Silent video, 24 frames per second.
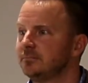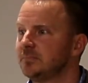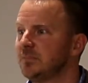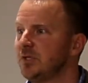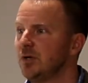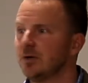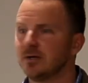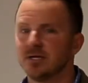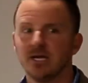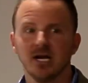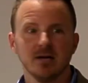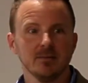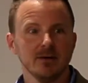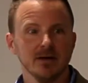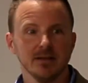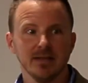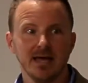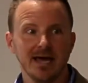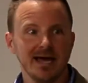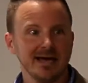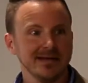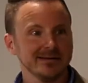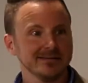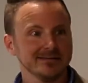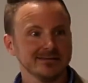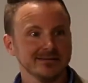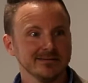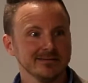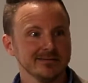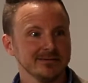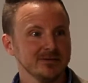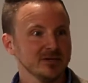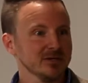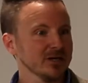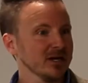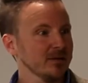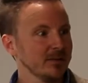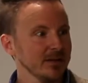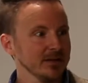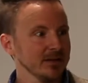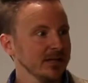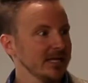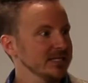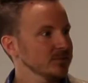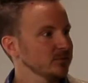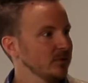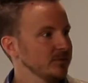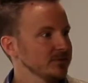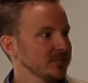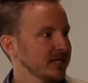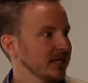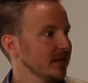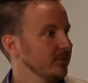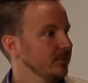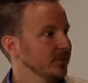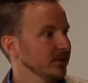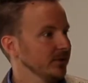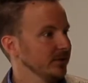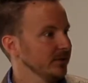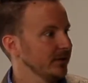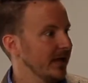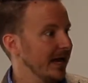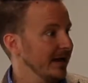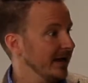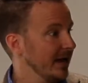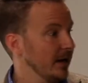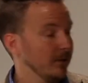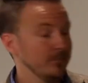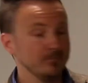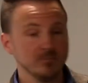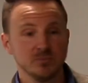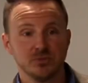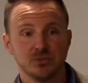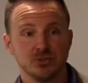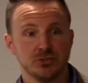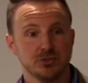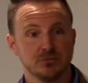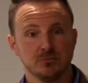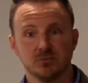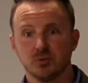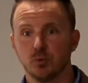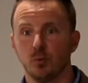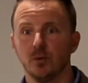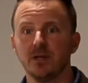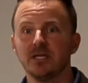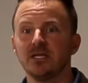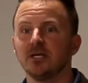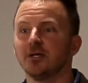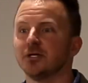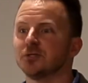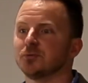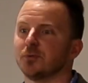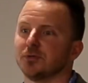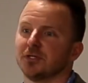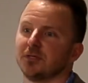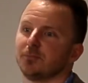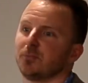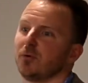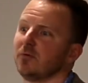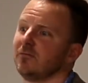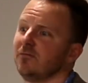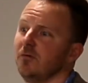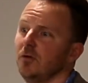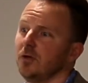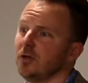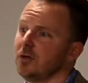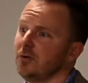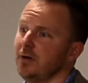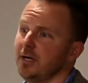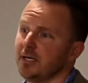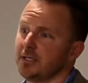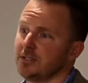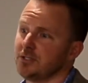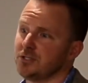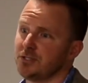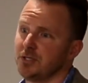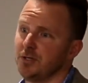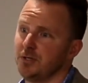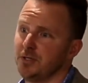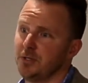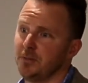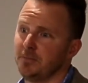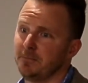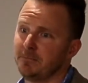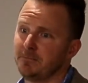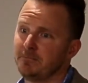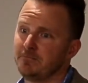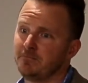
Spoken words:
You don't care about that. You don't care about the last website I built. I got 20 years worth of portfolio I could show you.